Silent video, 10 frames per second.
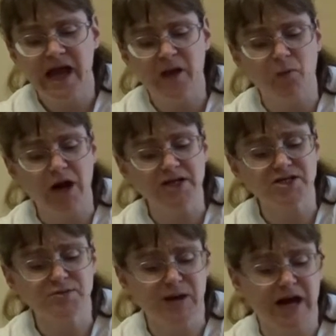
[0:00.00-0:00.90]
and
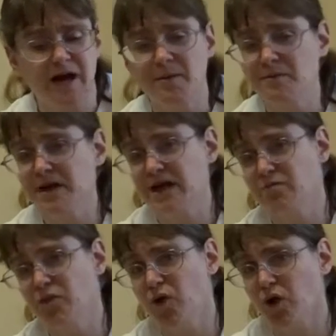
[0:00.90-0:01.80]
watched Pa
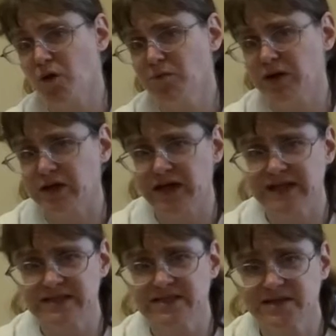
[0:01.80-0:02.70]
make more
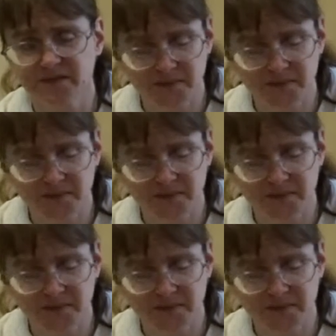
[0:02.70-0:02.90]
bullets.